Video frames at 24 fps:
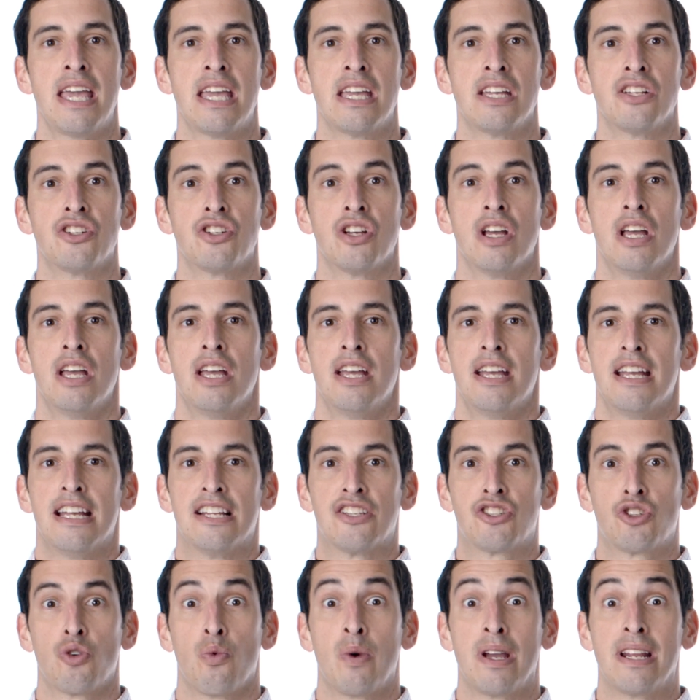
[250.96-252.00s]
age,
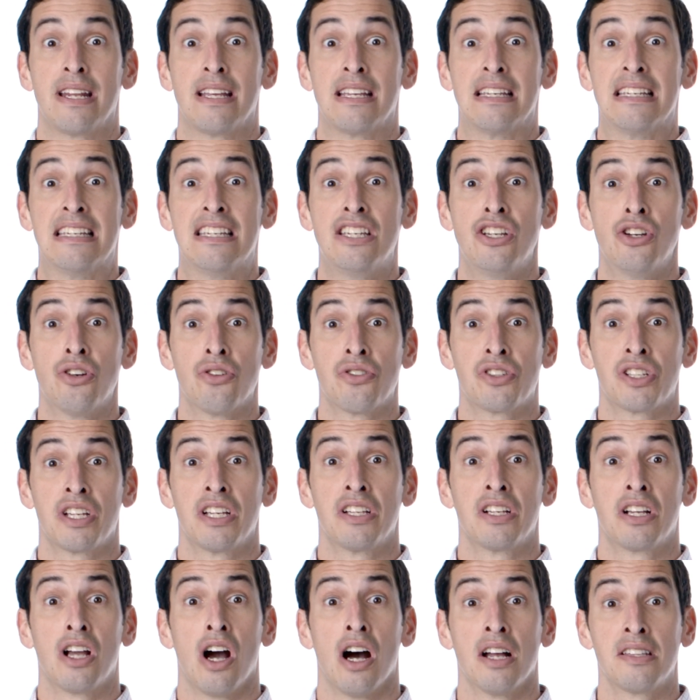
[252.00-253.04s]
and so waiting years
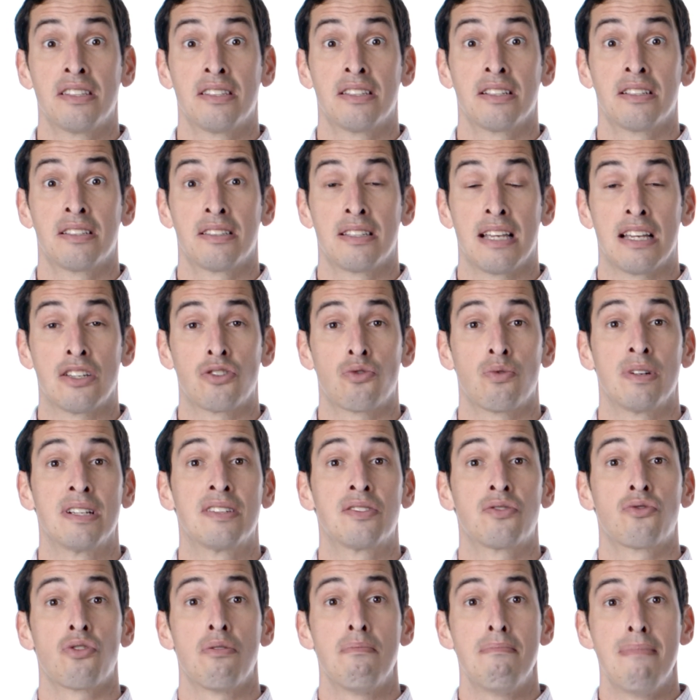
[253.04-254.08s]
can cut success
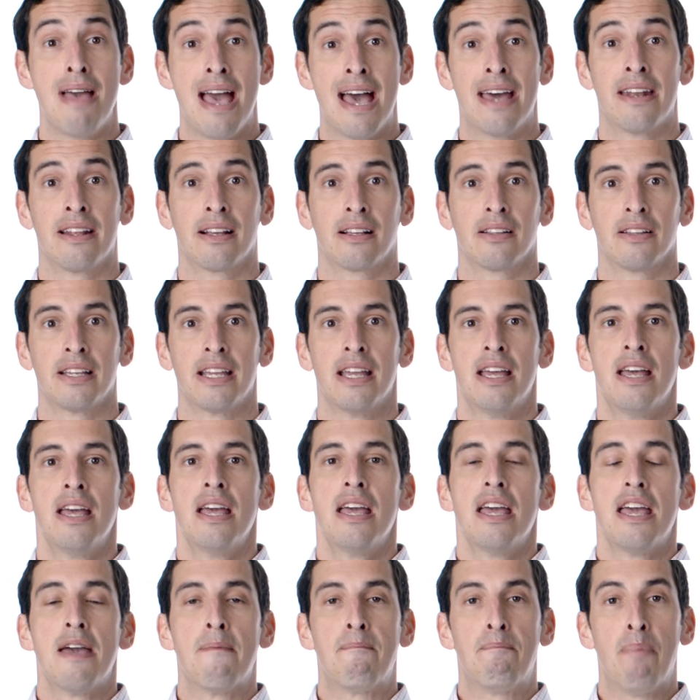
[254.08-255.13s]
rates dramatically
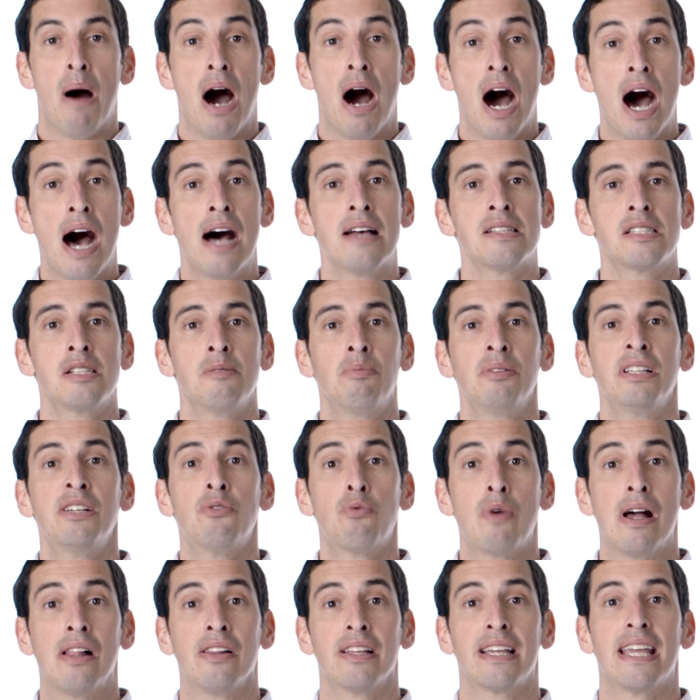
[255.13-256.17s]
and possibly
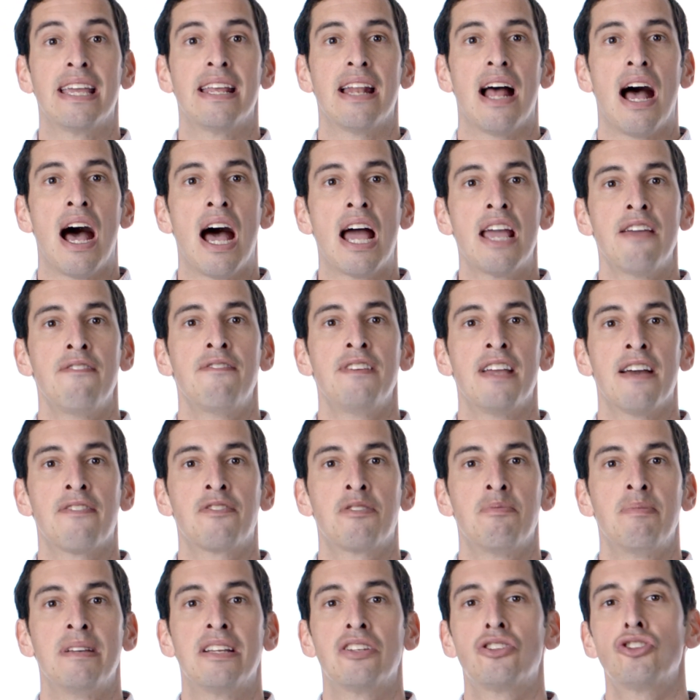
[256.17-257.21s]
relegate IVF
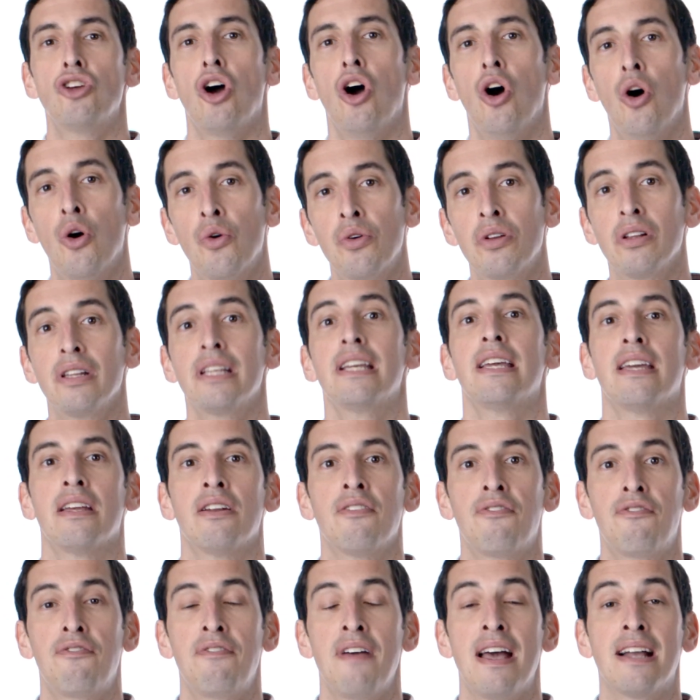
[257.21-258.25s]
to being totally
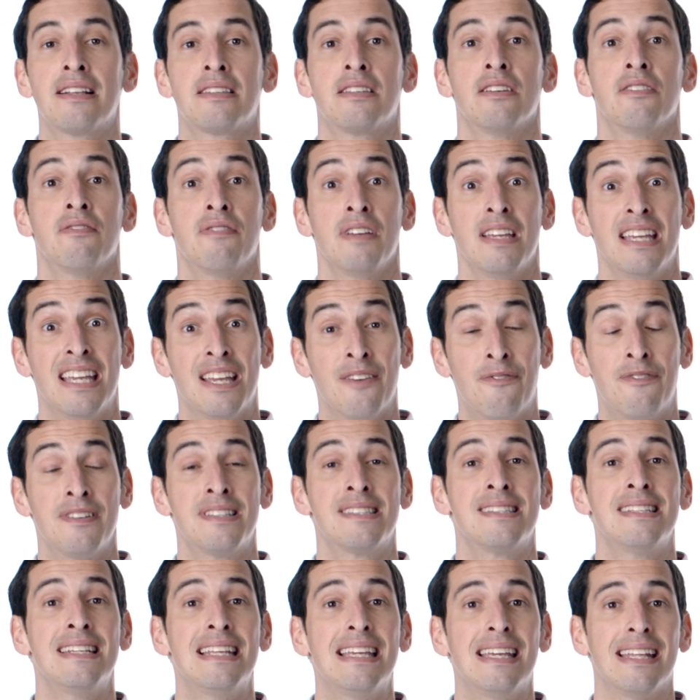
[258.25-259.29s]
ineffective if
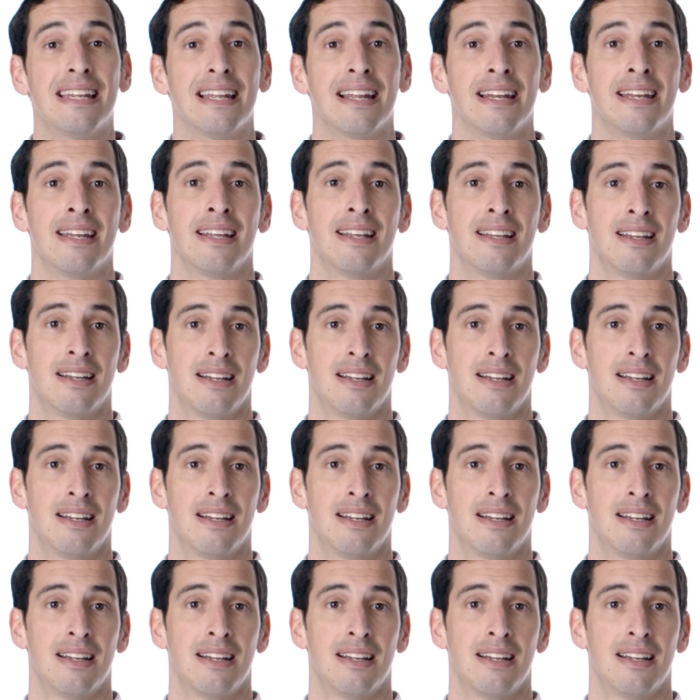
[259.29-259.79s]
it's needed.